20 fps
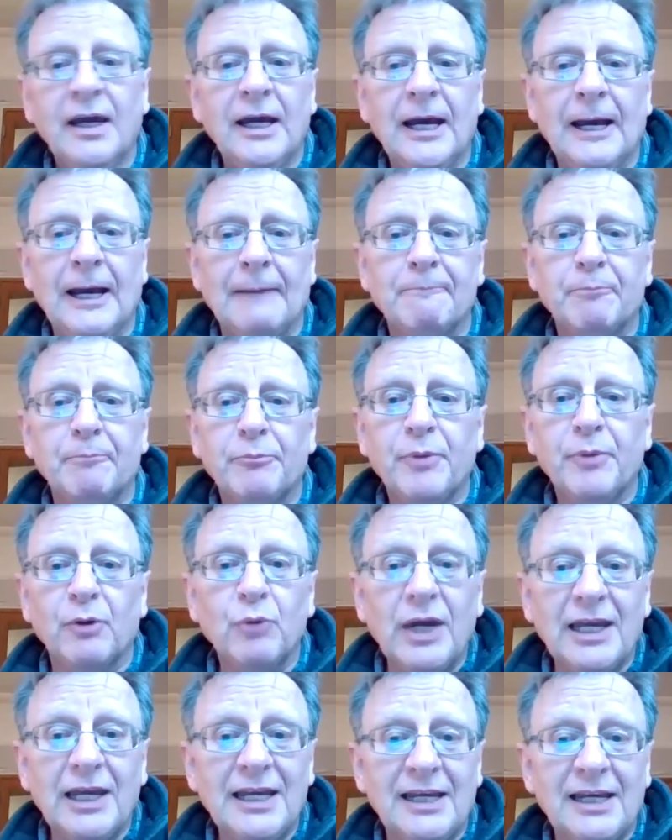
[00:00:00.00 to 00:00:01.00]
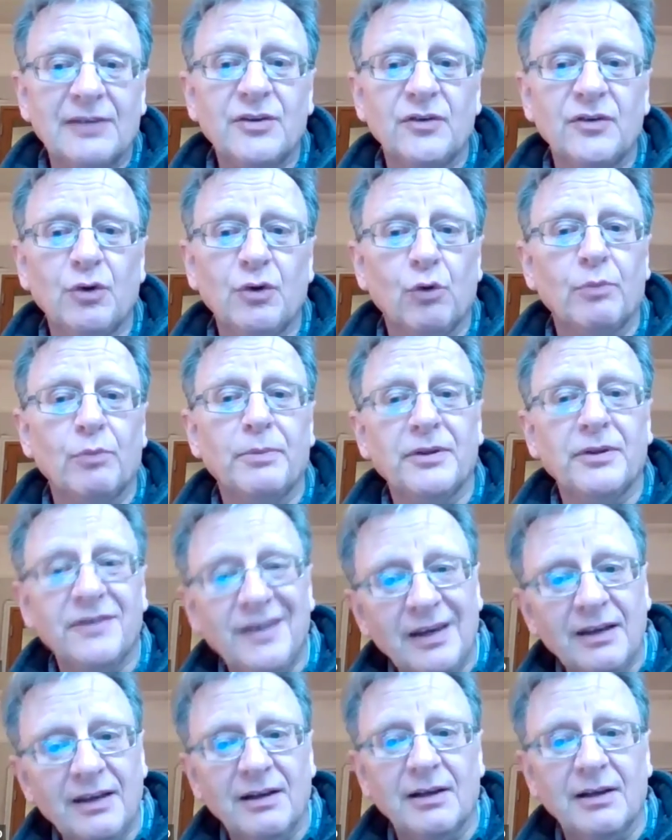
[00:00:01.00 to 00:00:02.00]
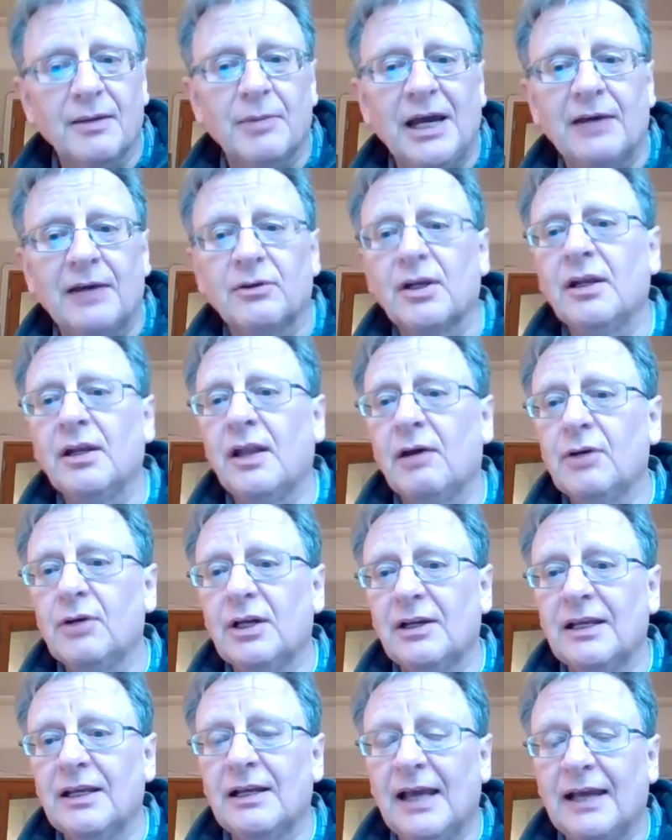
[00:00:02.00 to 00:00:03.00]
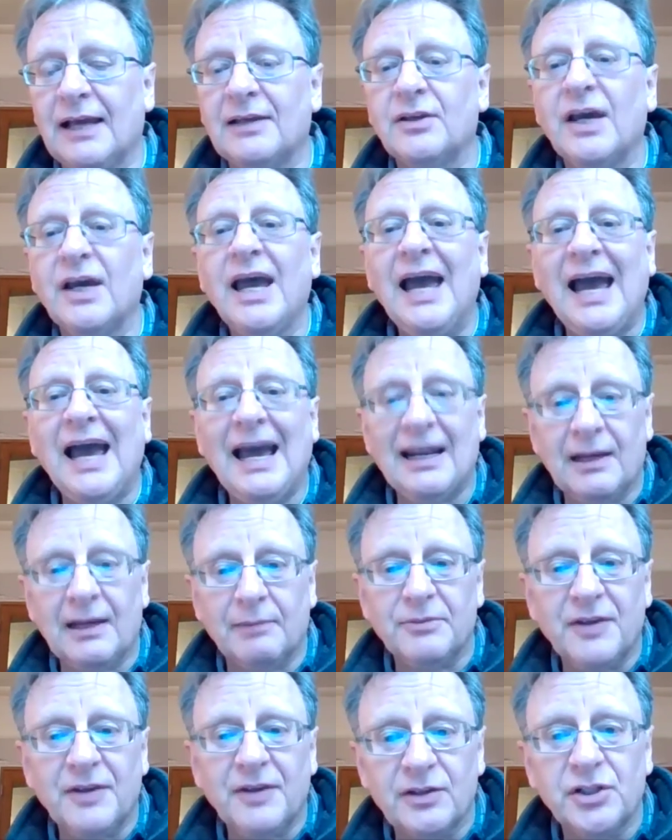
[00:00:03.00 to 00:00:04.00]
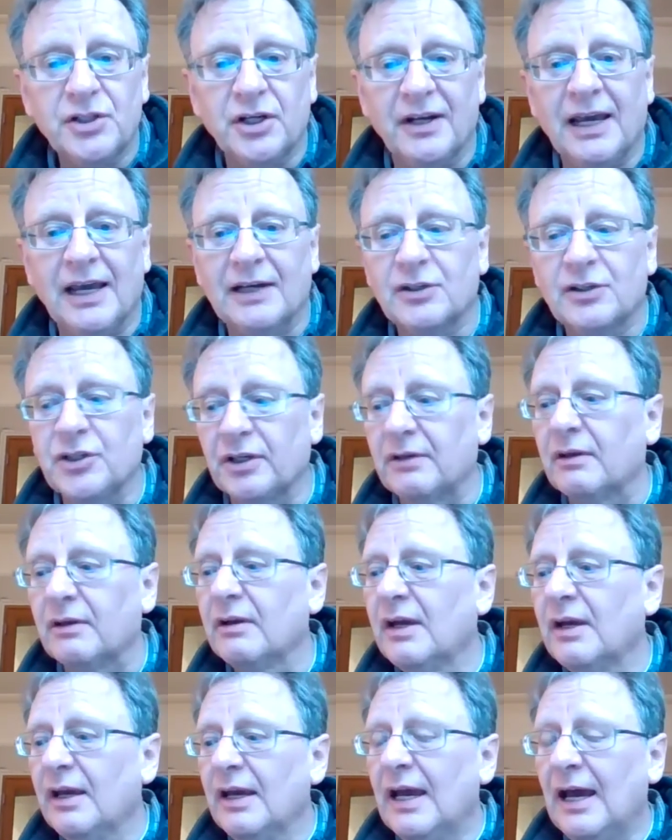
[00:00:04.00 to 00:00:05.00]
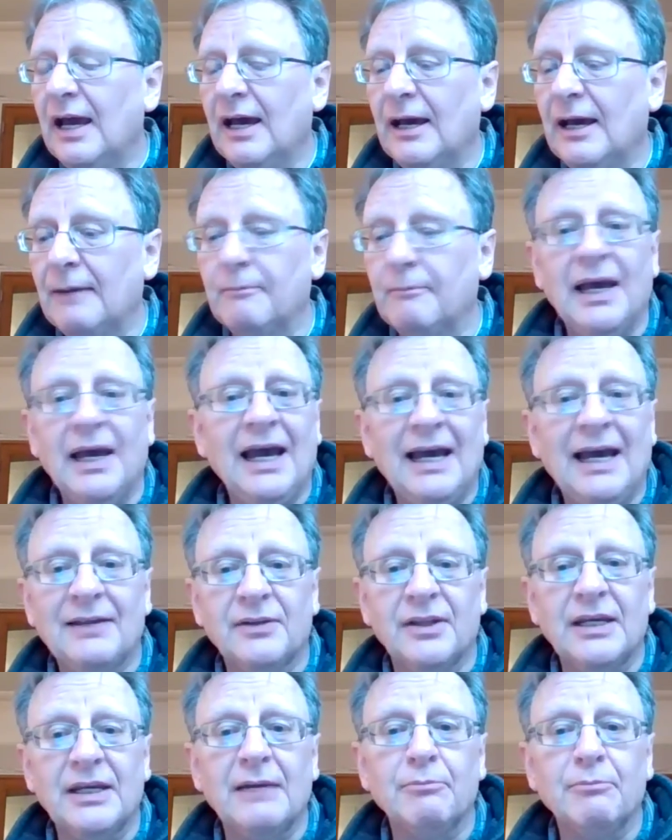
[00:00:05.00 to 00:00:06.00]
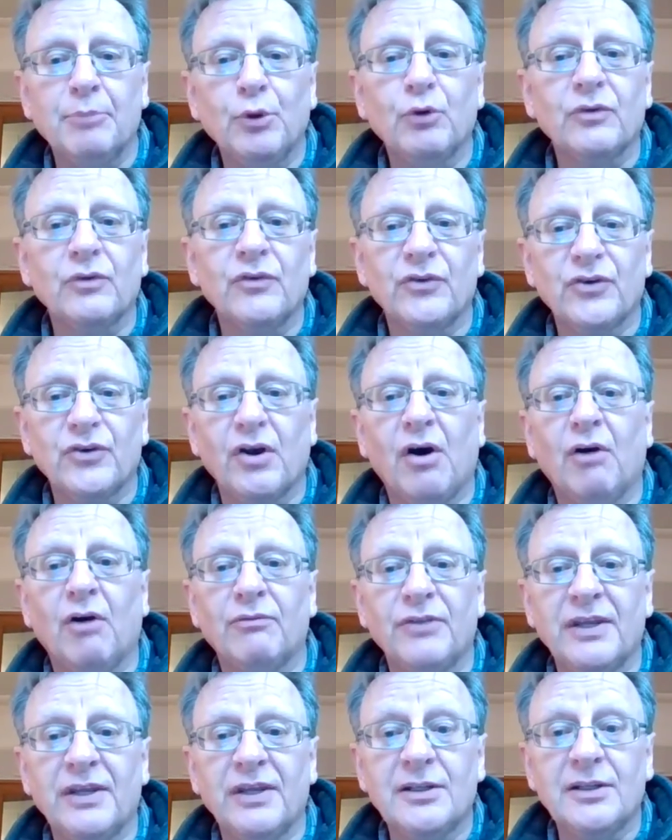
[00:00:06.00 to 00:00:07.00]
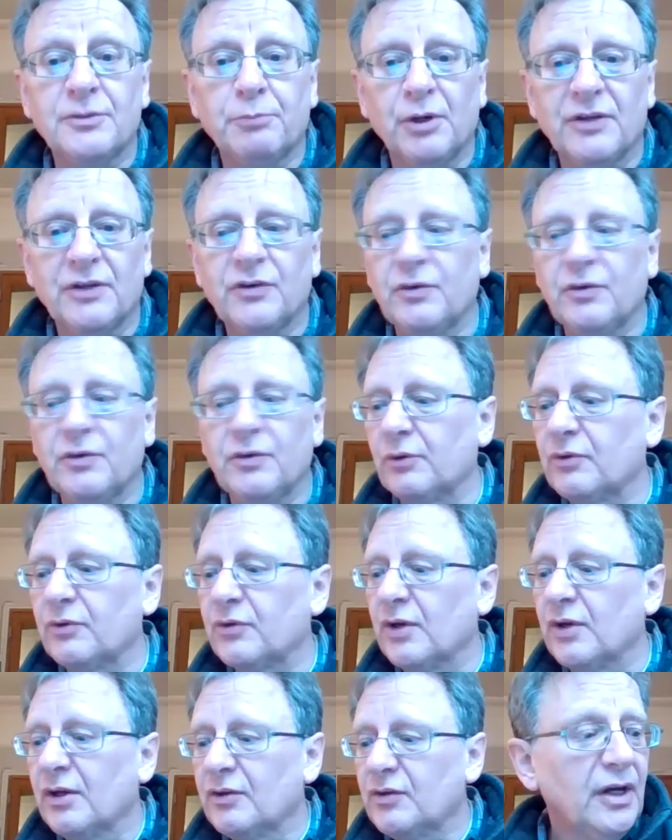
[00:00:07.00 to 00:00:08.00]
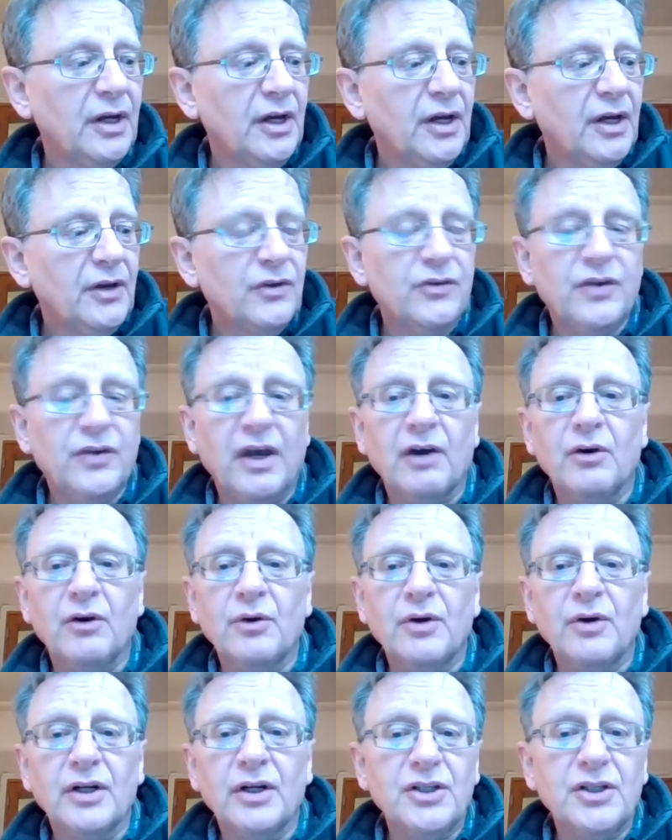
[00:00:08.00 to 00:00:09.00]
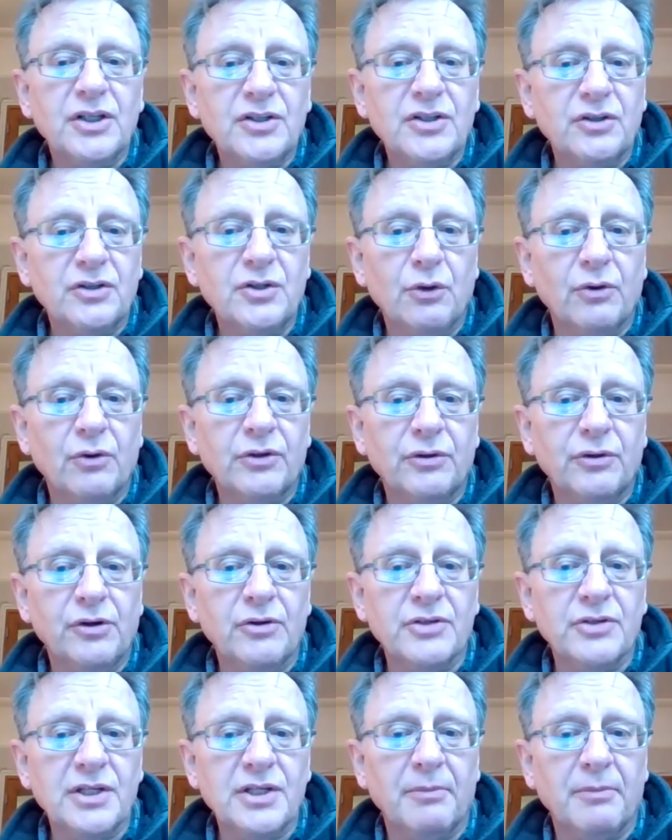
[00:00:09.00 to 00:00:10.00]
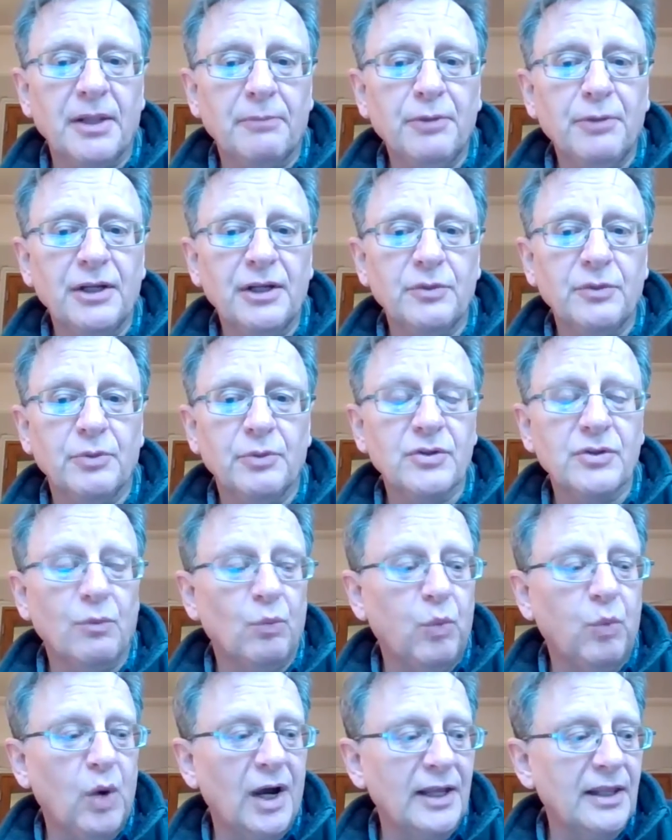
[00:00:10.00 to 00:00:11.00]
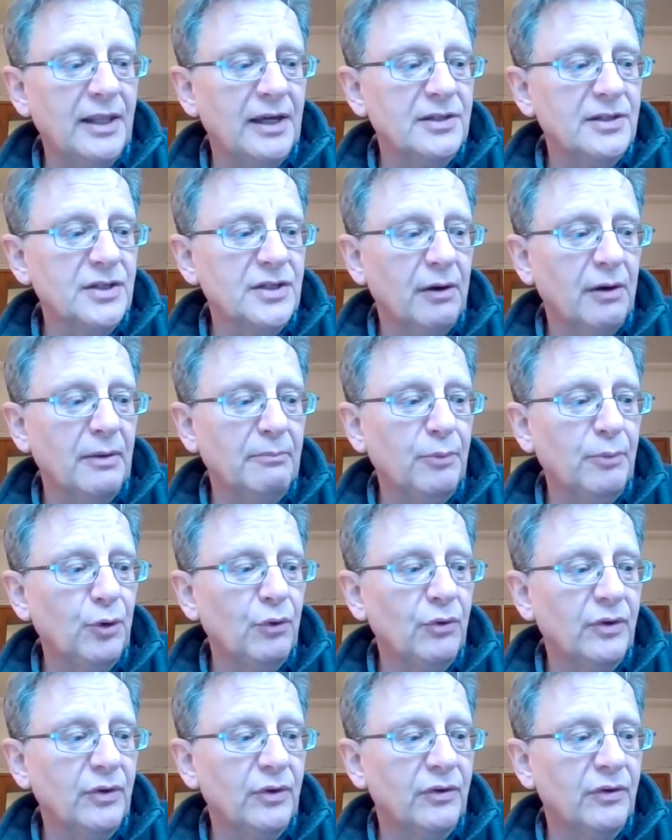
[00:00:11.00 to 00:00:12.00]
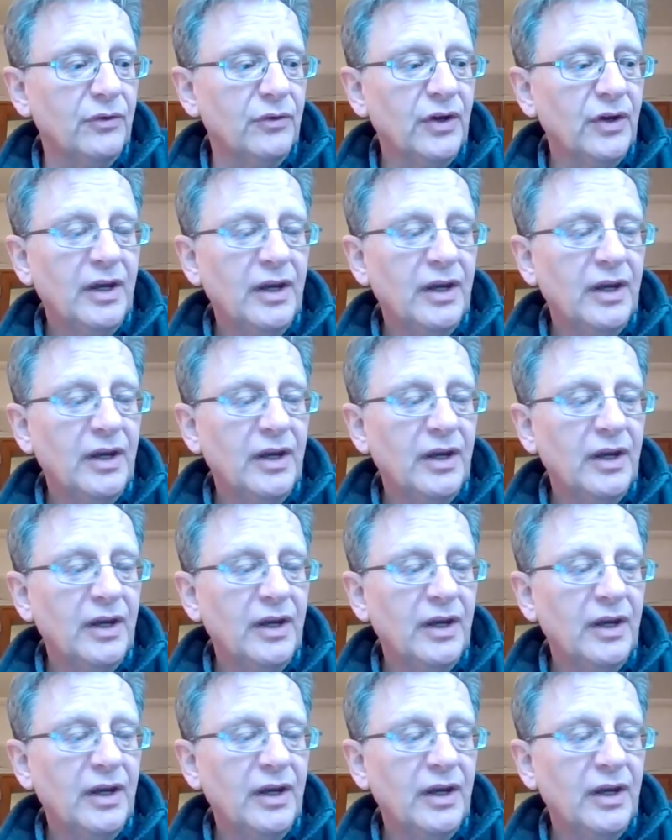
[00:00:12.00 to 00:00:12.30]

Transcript: Um, but we're here to talk particularly about locally led adaptation action um, and the importance of these principles. So just to talk through some of the principles and why they're so important.